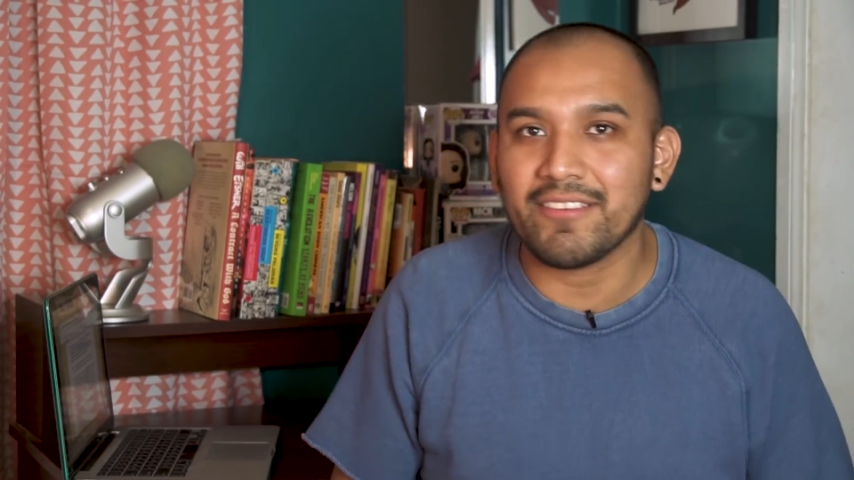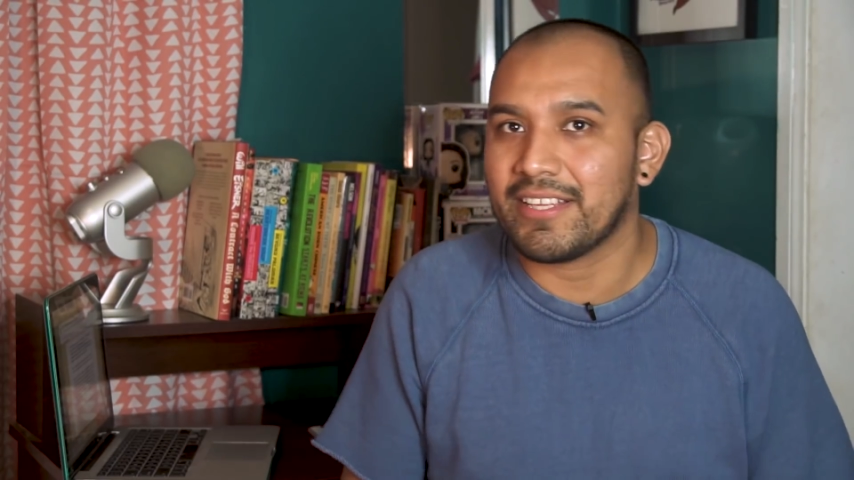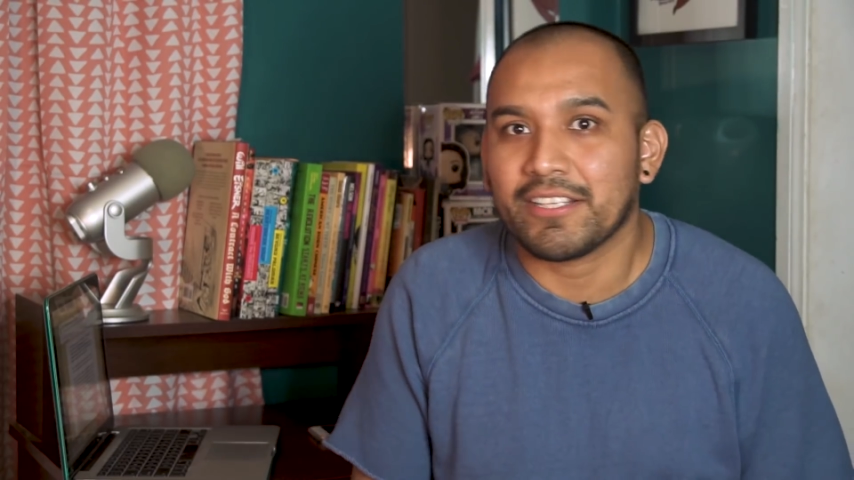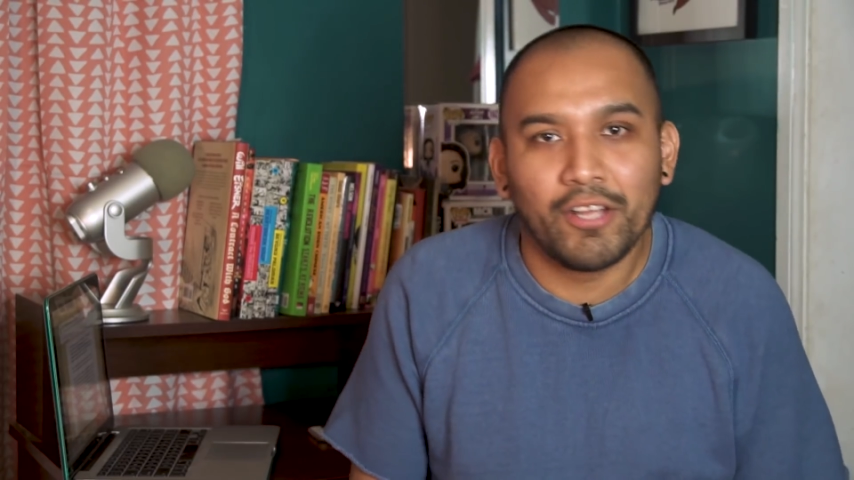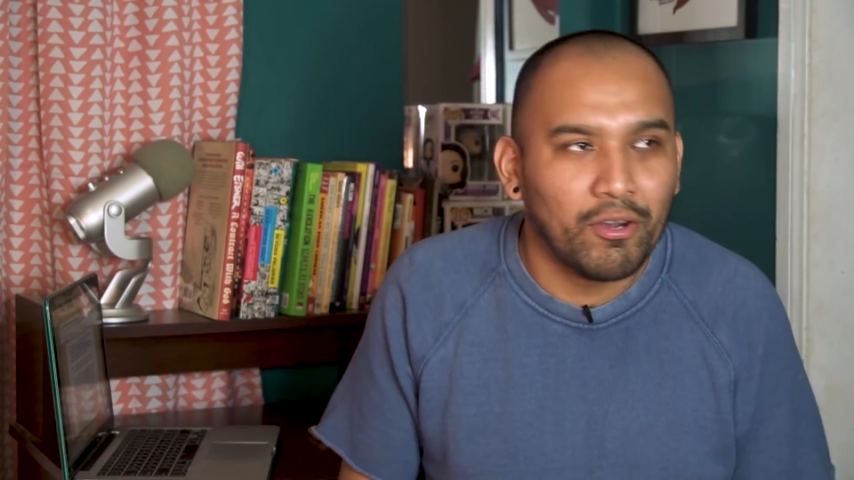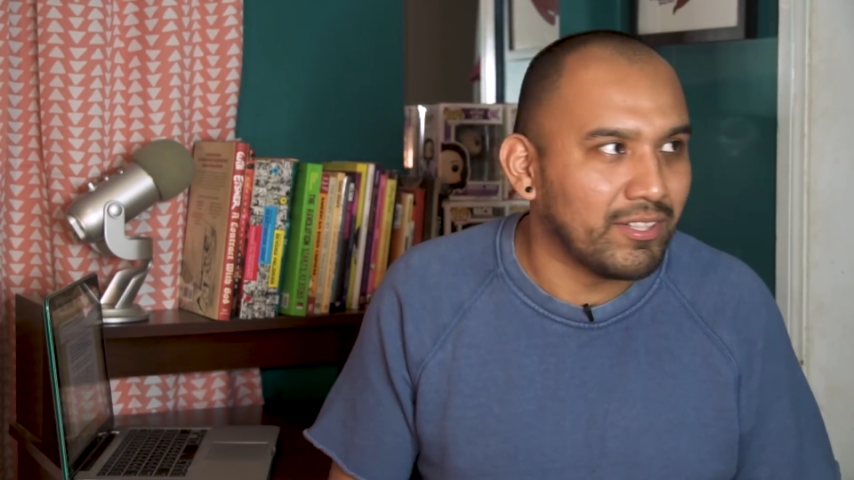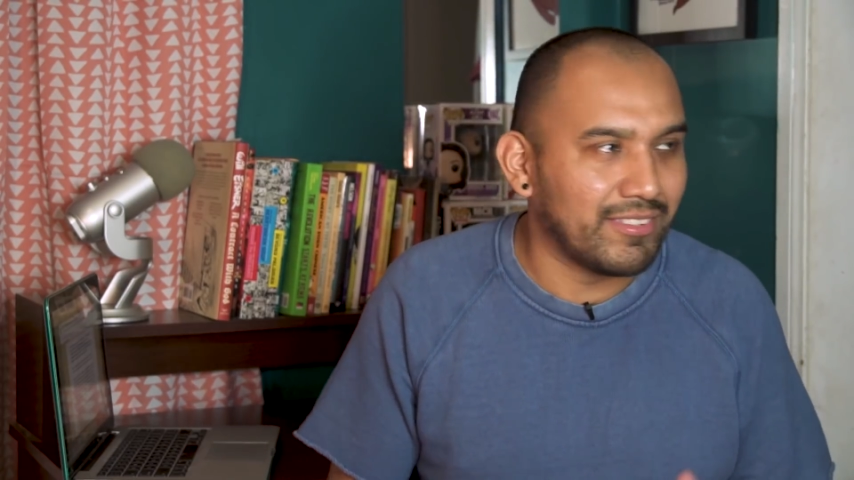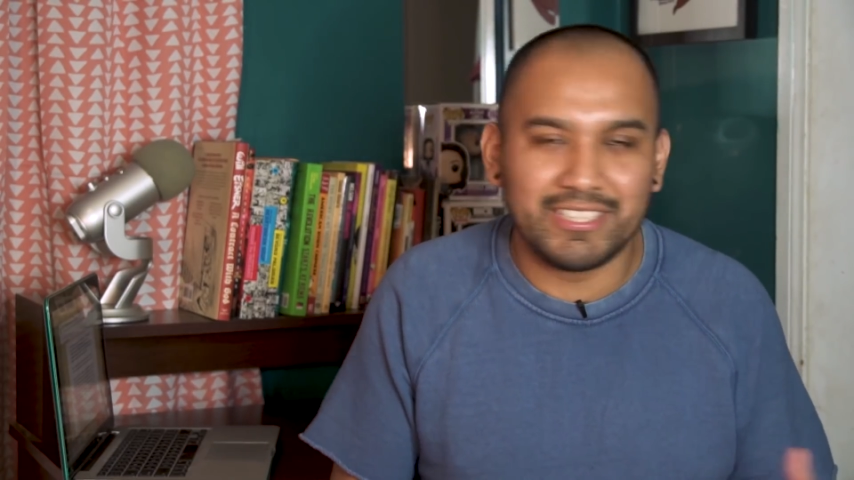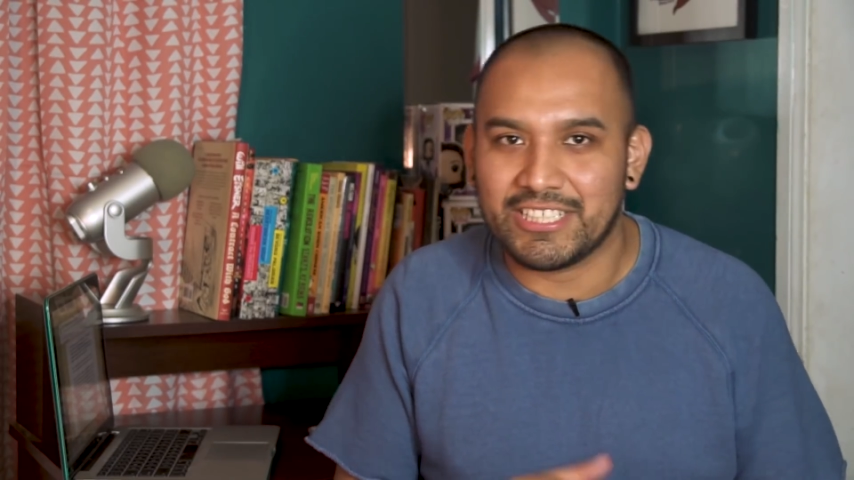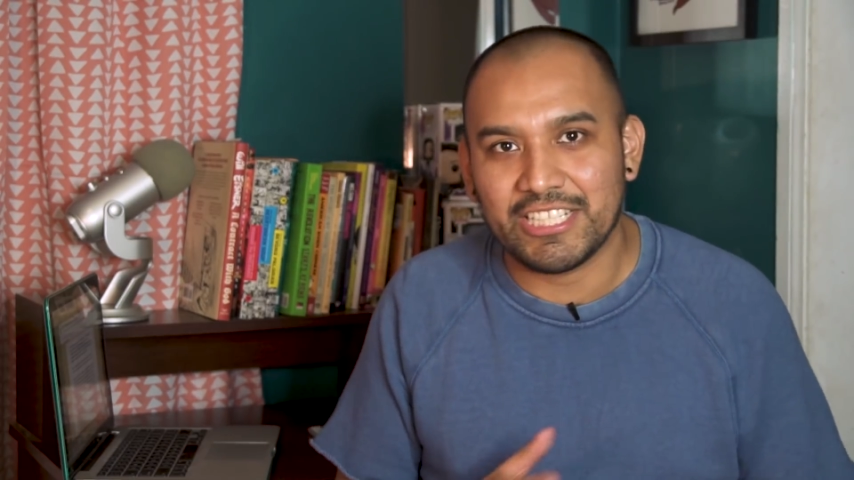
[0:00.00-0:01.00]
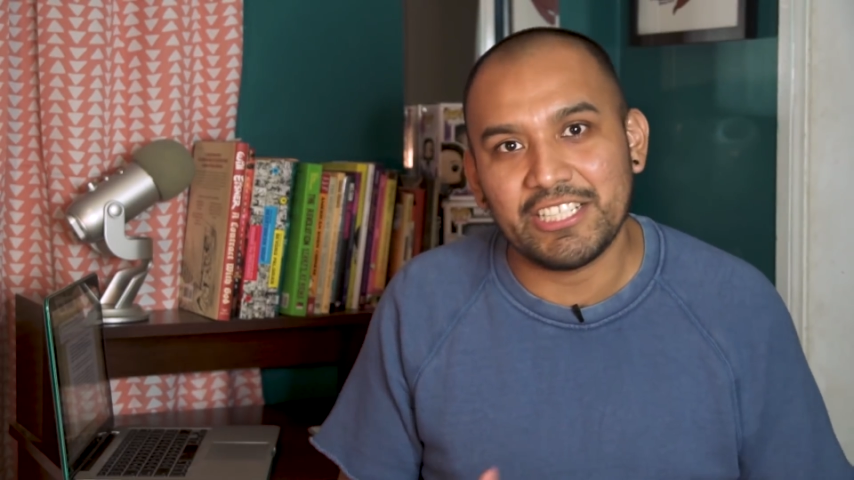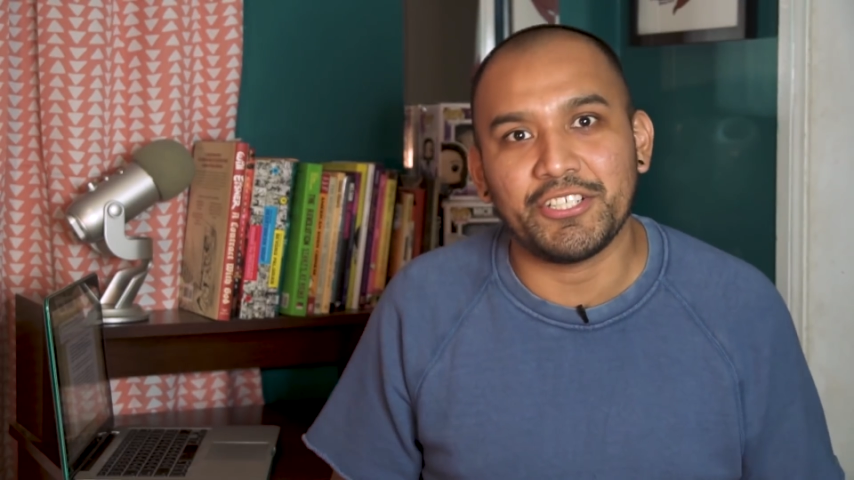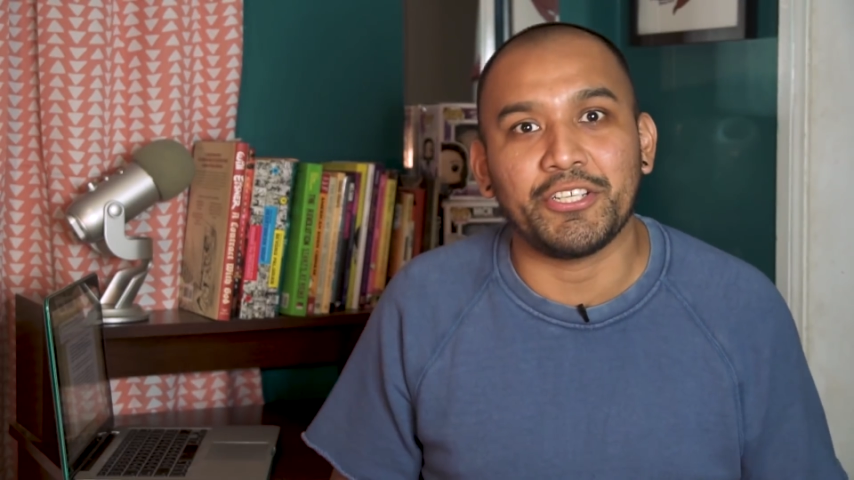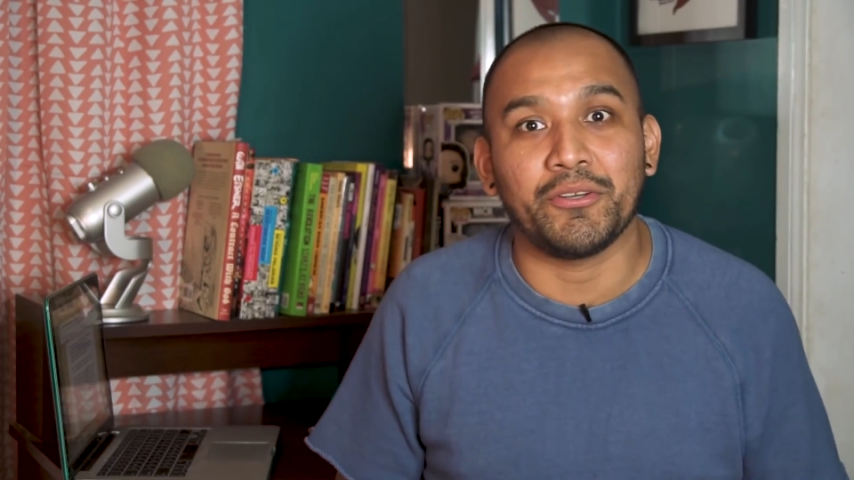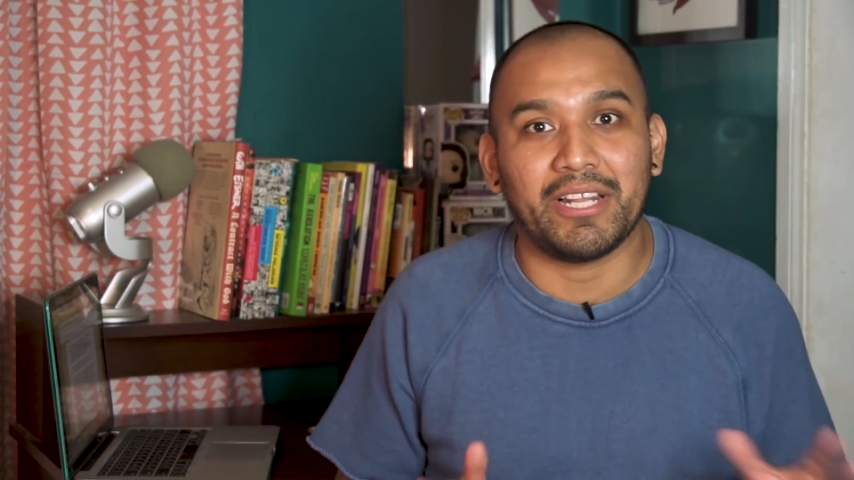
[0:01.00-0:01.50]
It's like, no, it doesn't
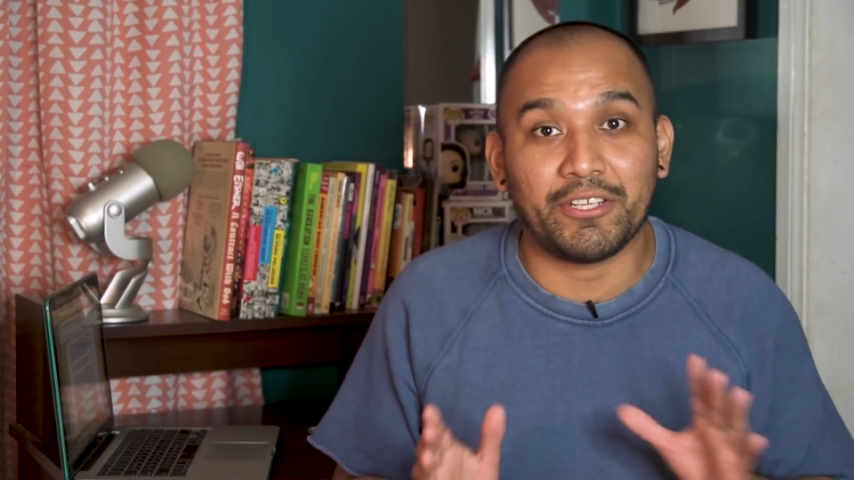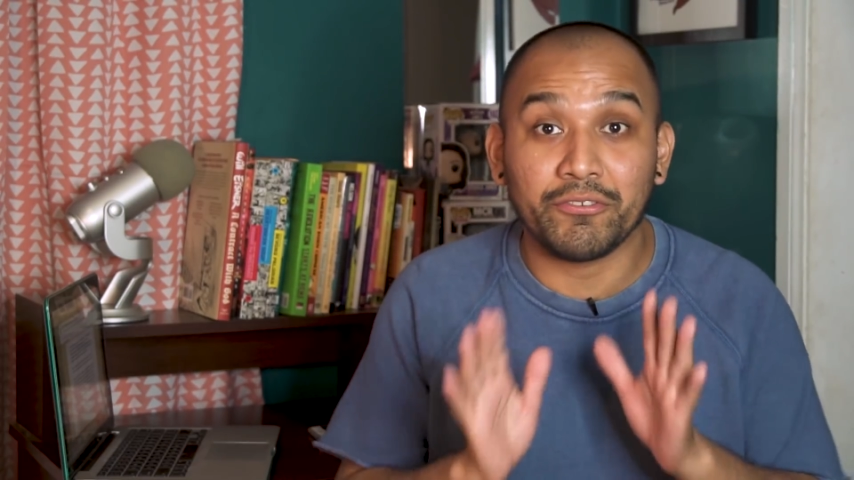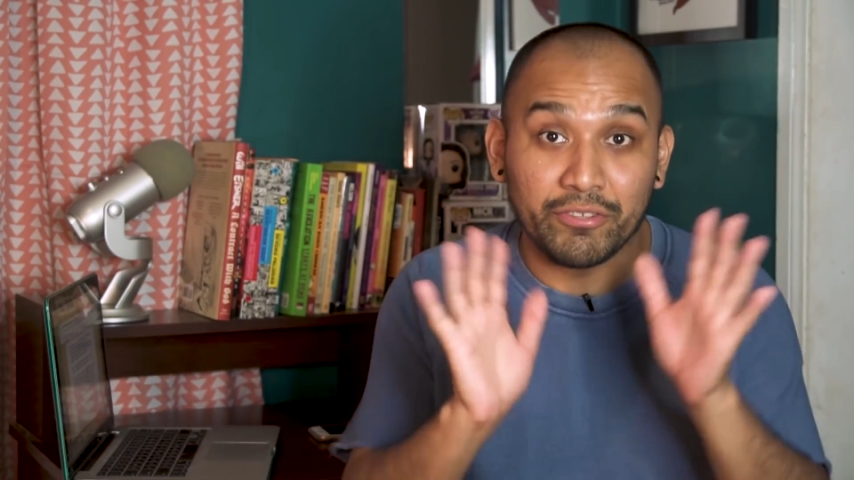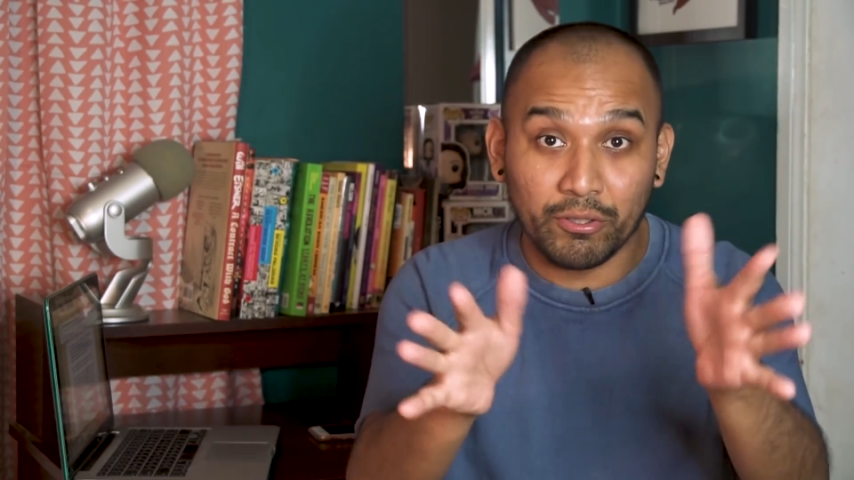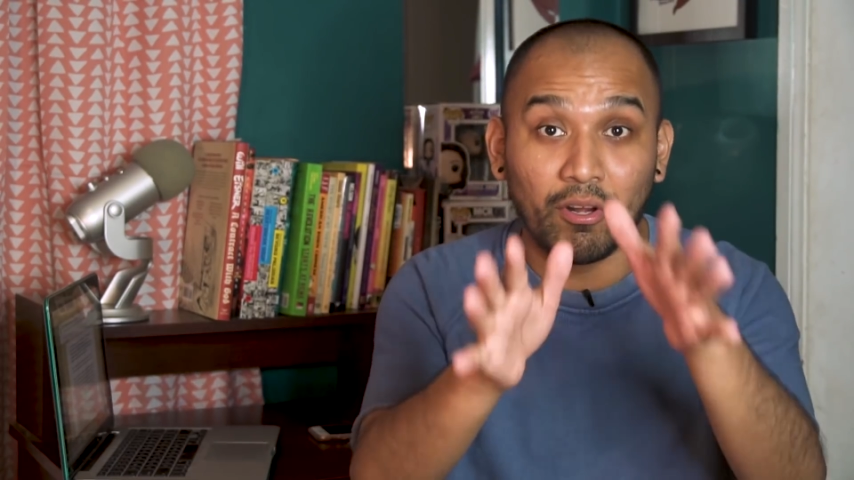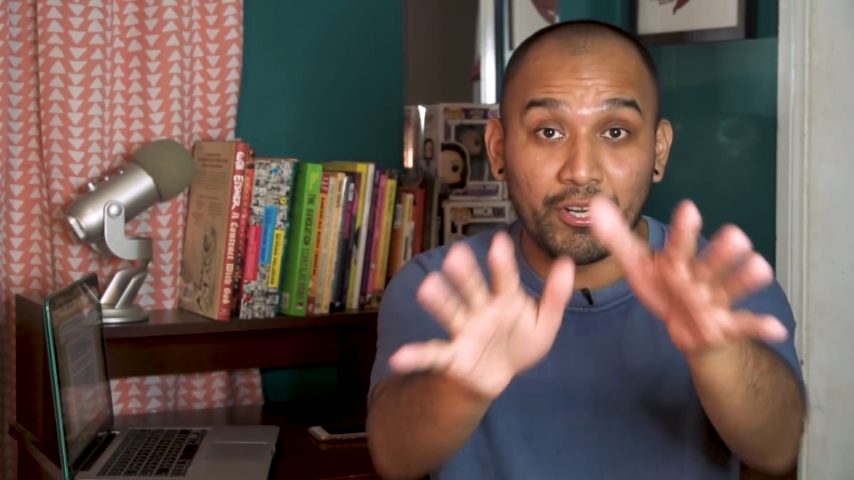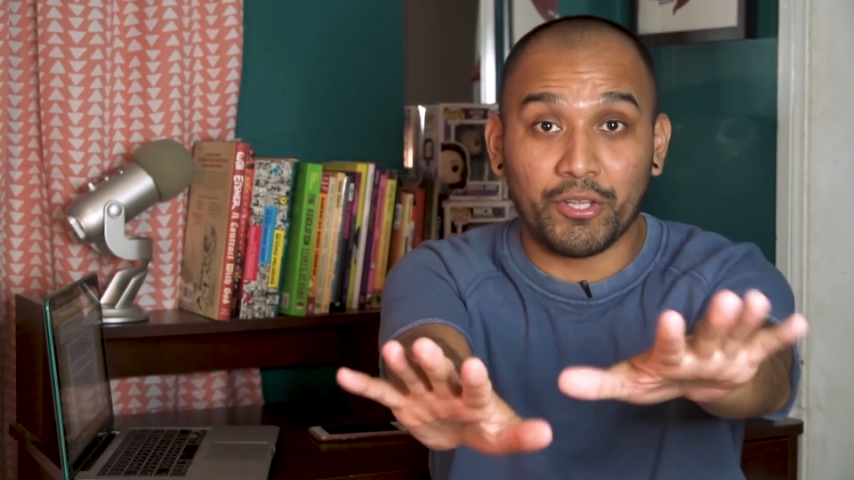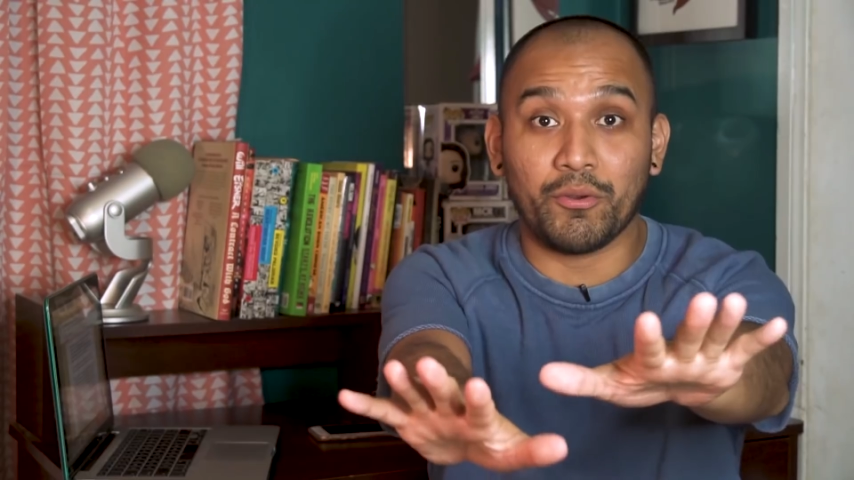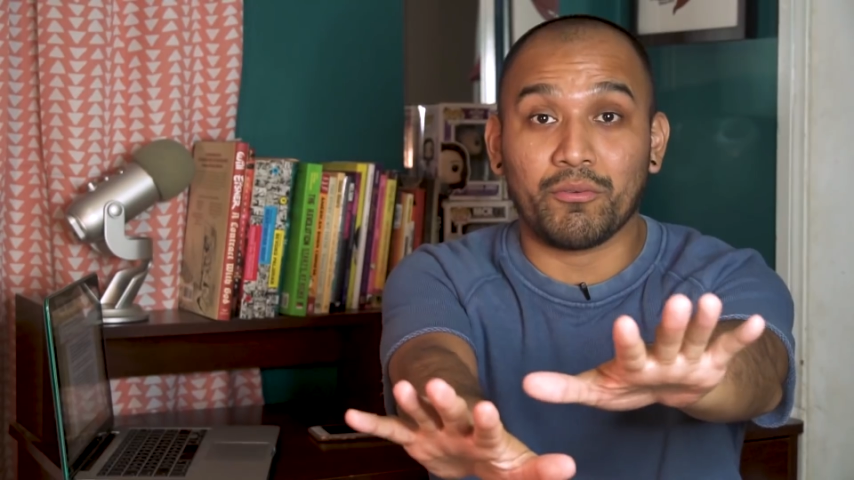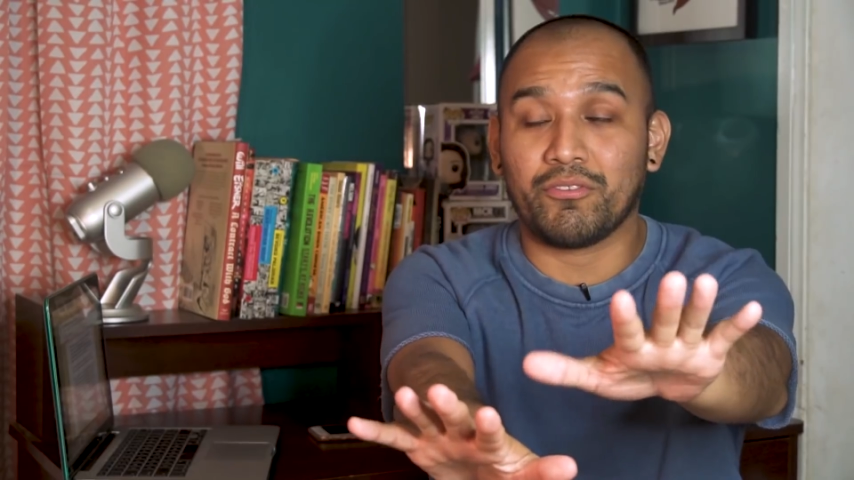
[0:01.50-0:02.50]
degender you, like you still are you.